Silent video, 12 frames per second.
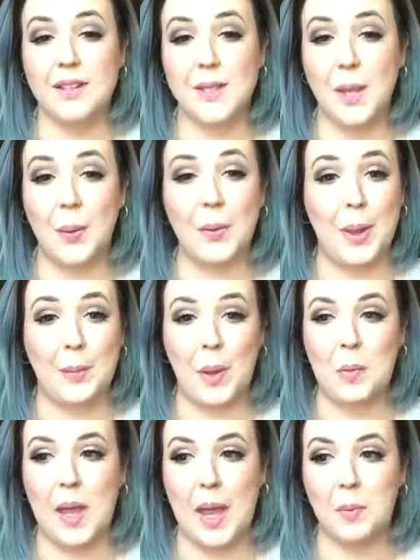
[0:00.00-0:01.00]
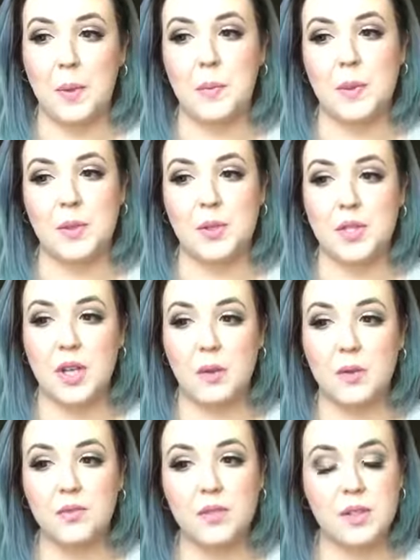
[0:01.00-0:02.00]
So that made me happy. But there's
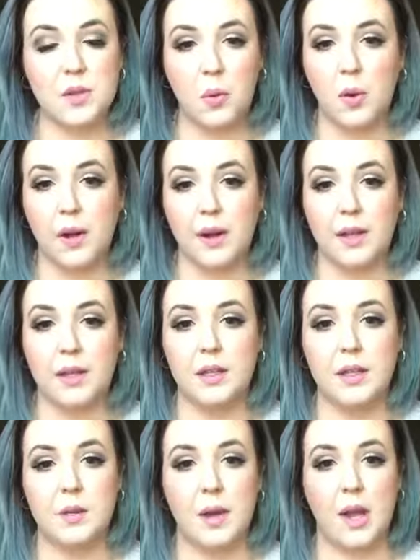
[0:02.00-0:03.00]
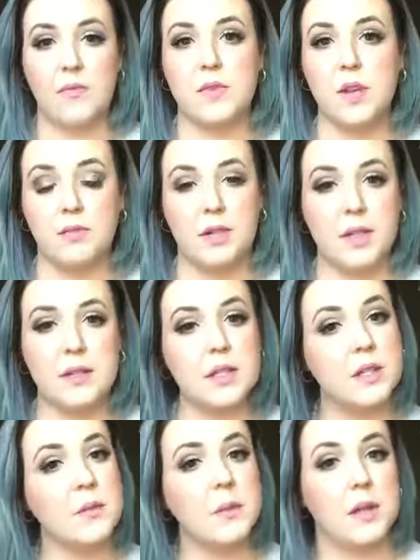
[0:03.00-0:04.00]
no inventory. You have no need
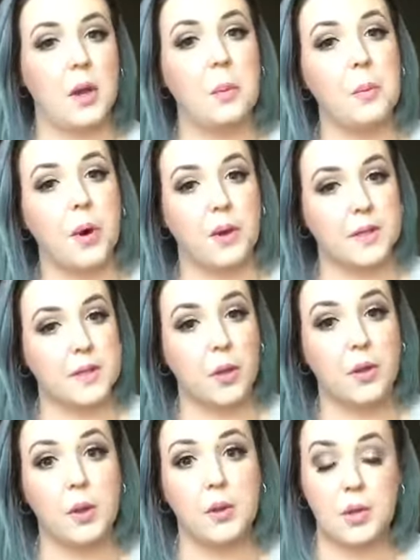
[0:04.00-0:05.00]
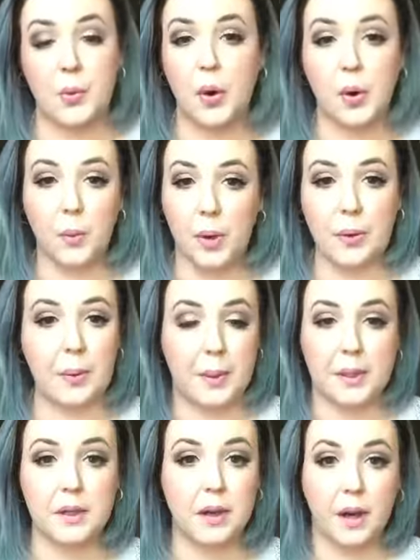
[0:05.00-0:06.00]
to do in-home parties, although you are welcome
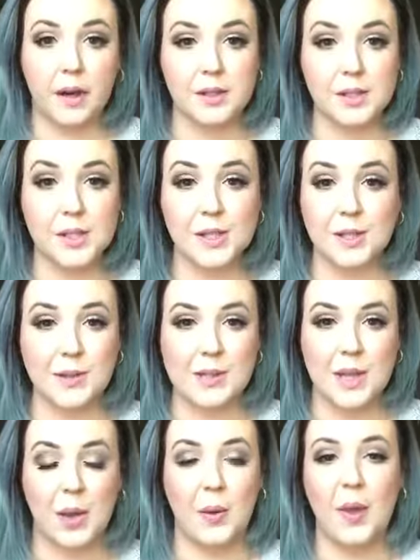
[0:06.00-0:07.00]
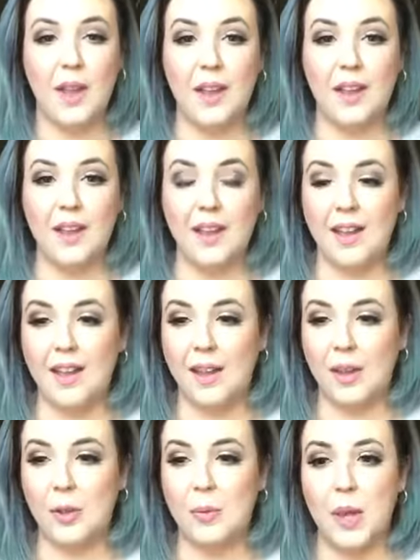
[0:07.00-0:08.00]
and encouraged to do so,
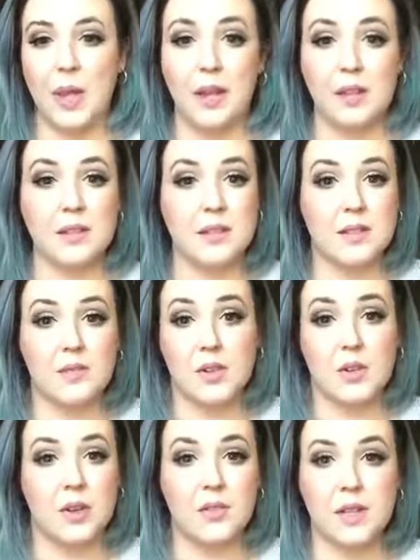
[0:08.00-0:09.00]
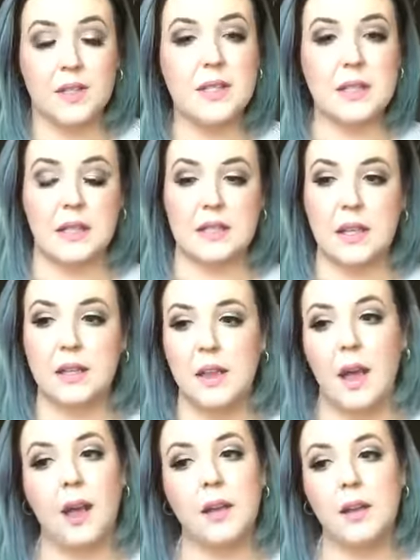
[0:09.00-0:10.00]
and vendor events, things like
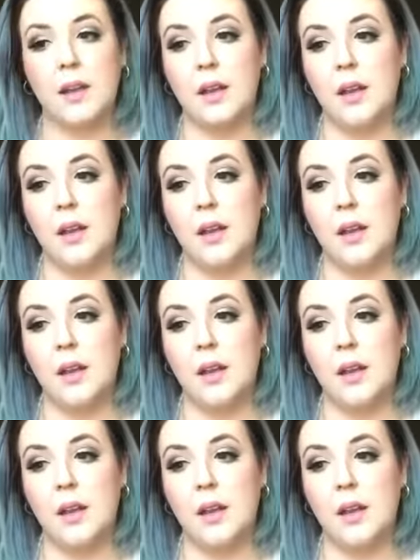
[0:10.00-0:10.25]
that.